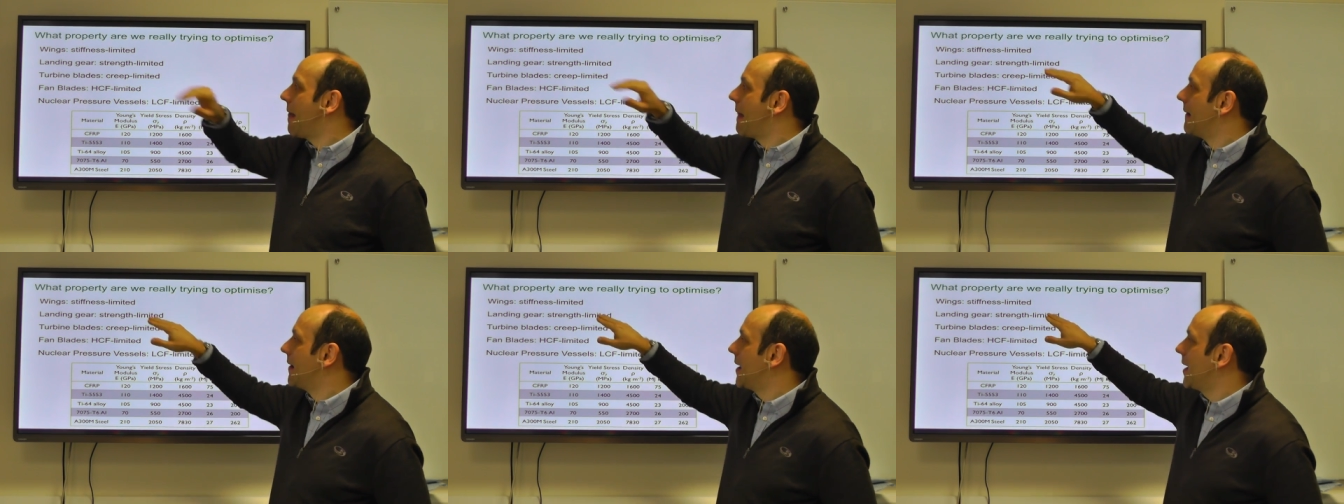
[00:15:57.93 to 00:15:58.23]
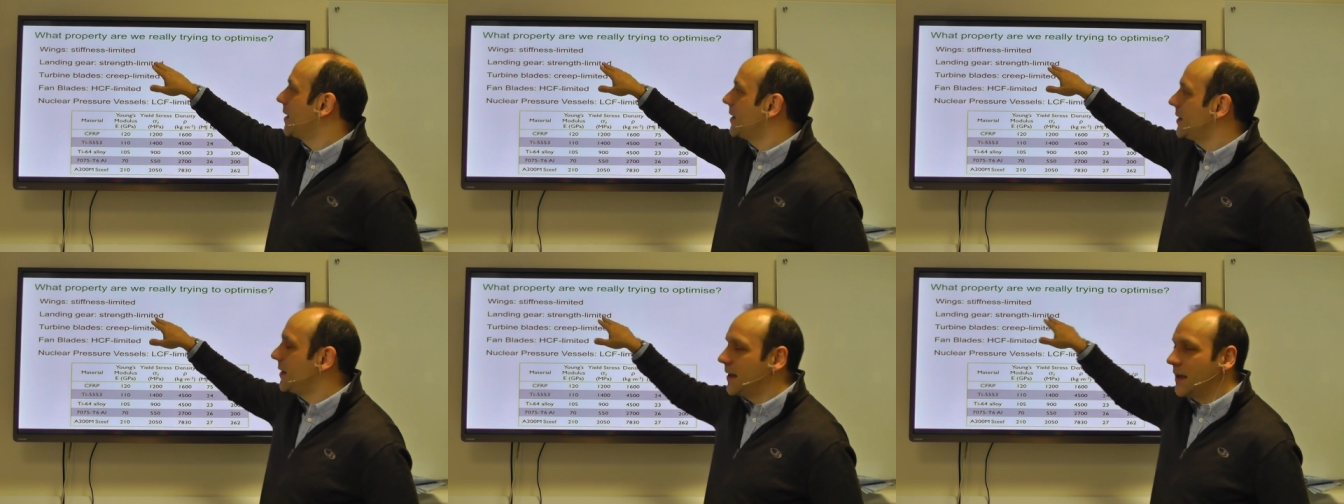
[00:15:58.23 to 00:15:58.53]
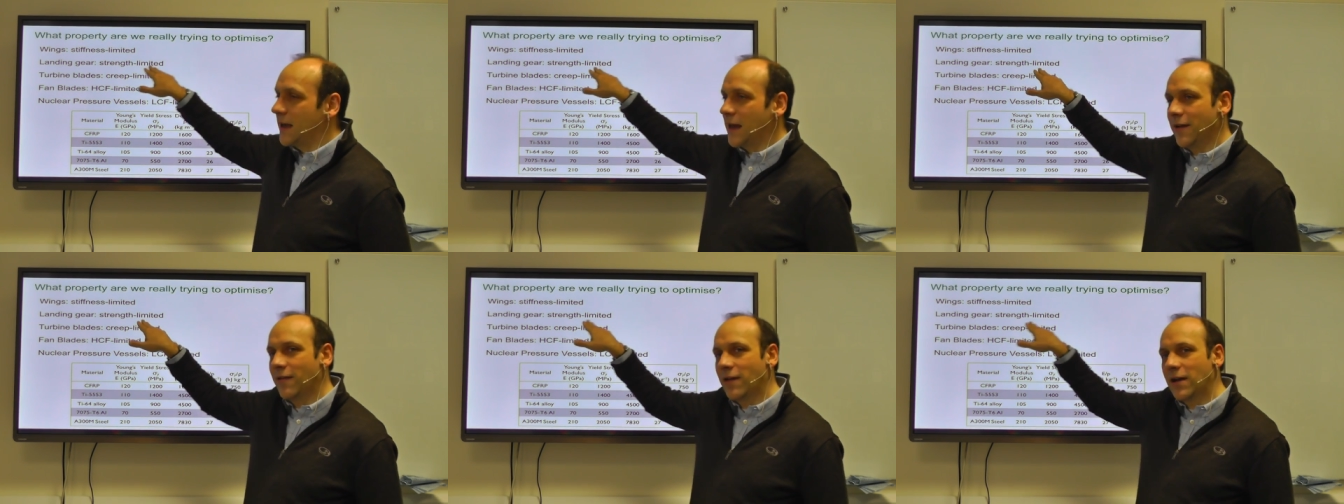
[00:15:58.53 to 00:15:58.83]
Landing
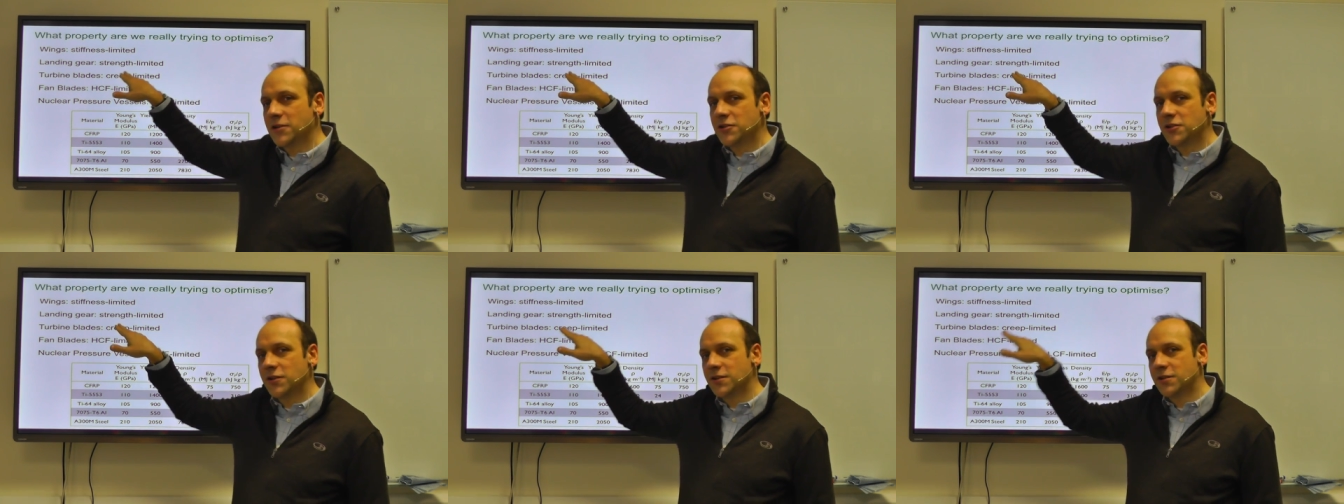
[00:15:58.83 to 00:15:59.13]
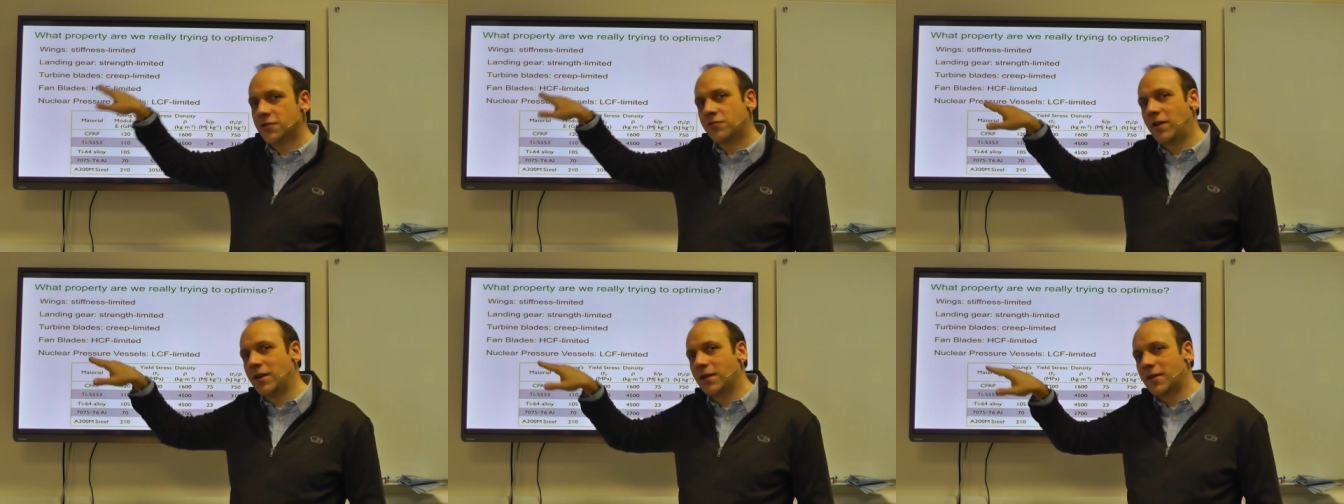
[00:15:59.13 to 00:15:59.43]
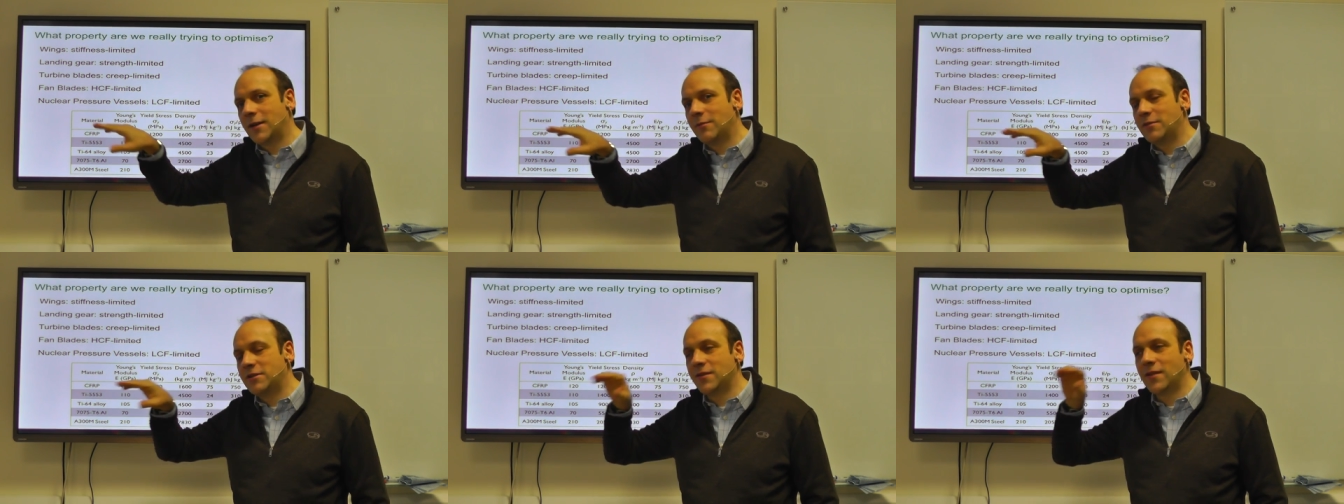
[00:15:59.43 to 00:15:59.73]
gear actually is
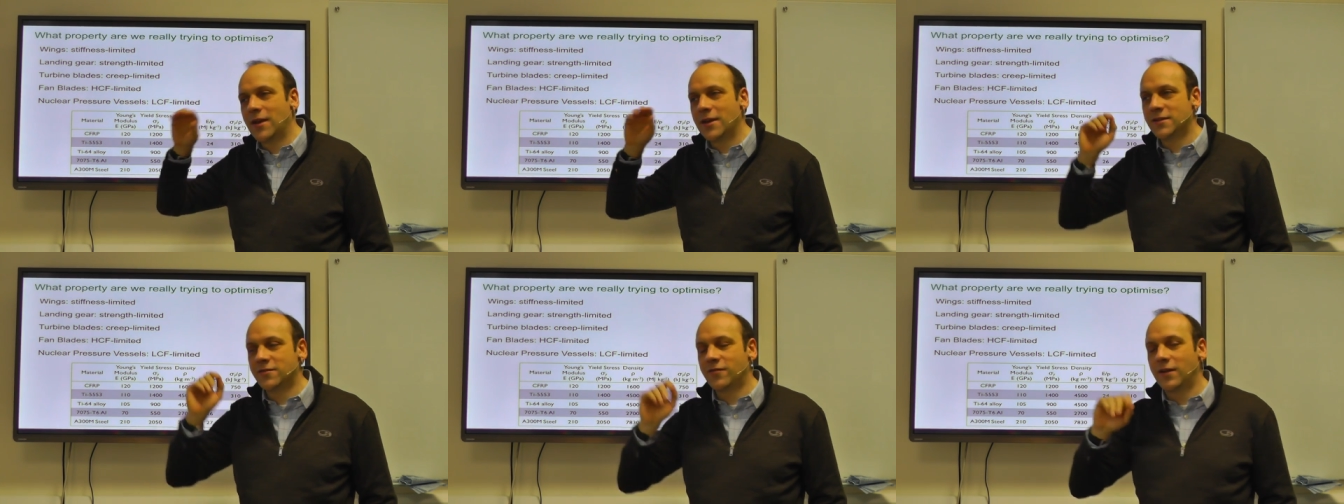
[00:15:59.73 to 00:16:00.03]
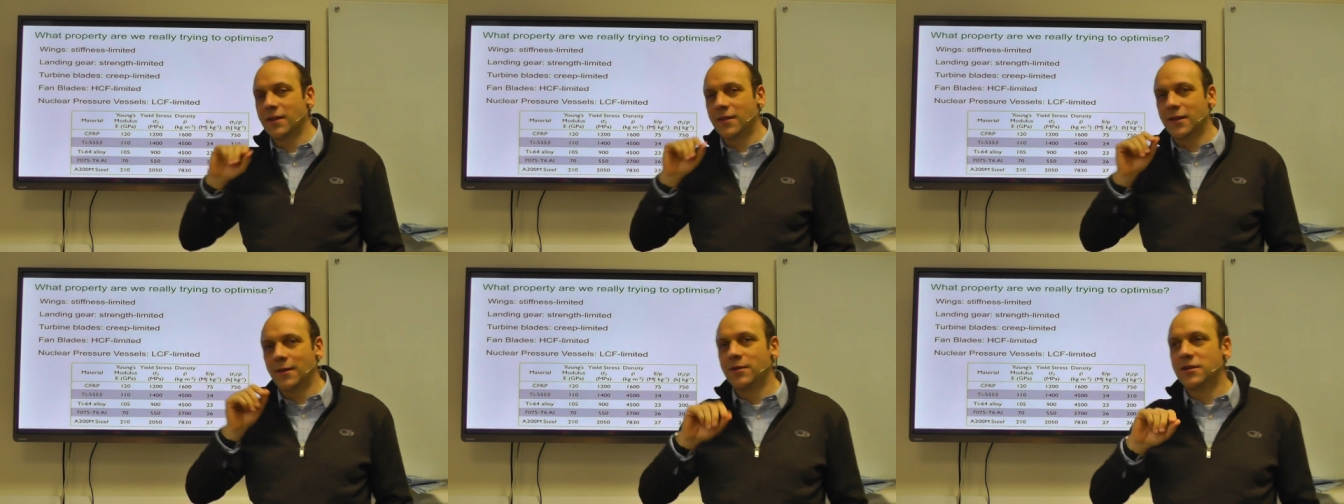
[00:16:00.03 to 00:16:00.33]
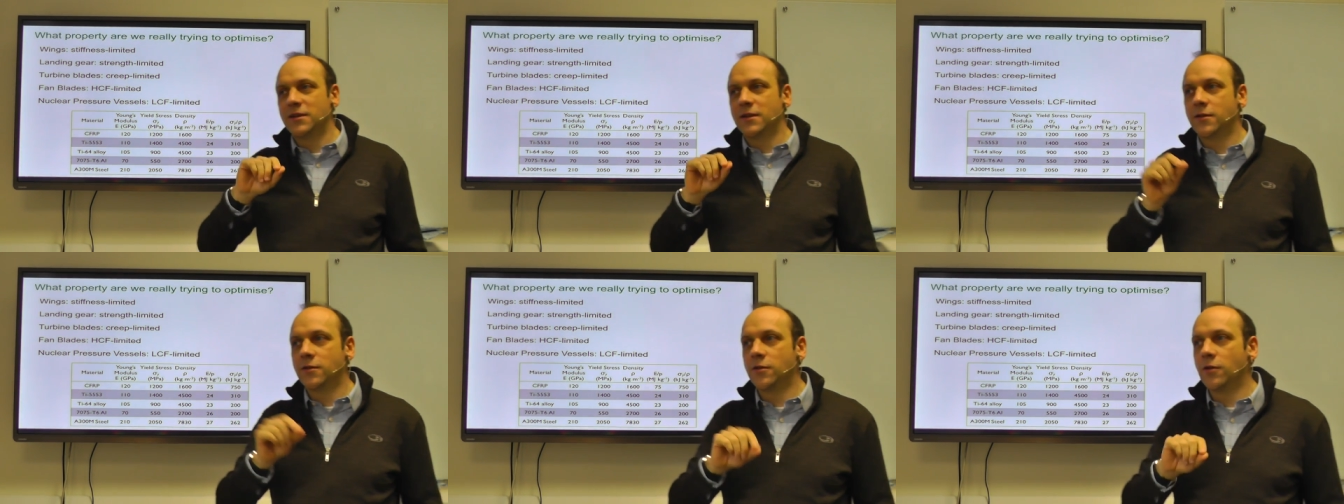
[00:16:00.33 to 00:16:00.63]
strength limited, and they're strength
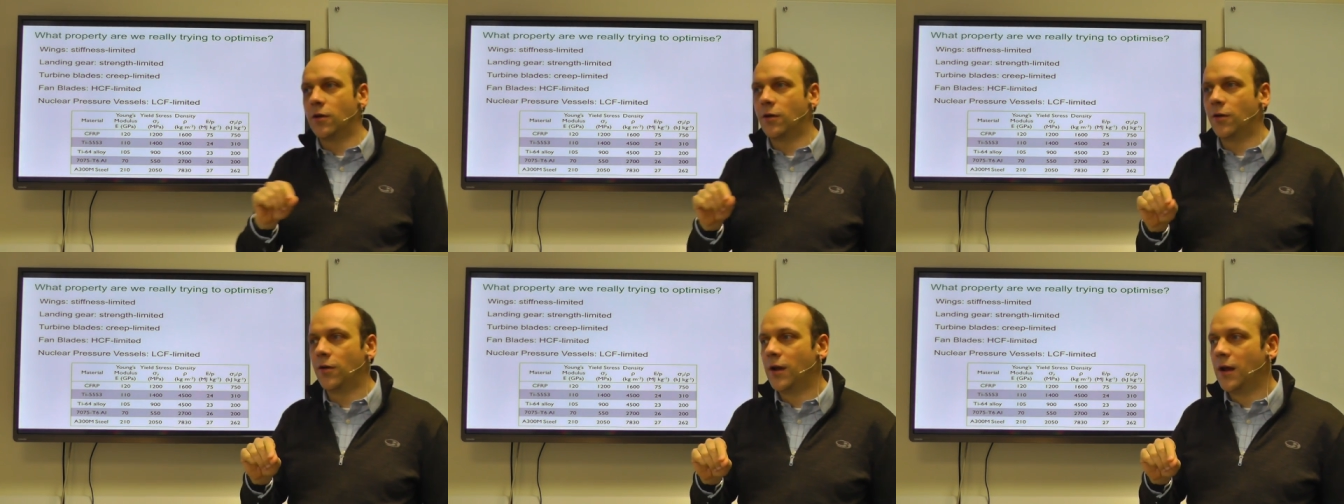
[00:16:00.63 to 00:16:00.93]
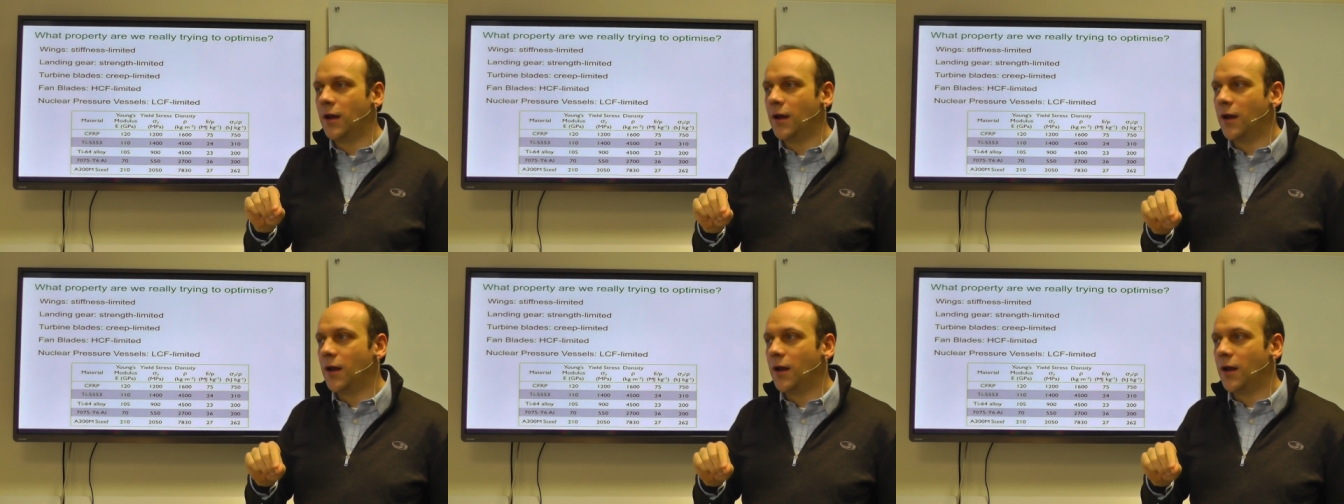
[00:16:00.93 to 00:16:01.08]
limited not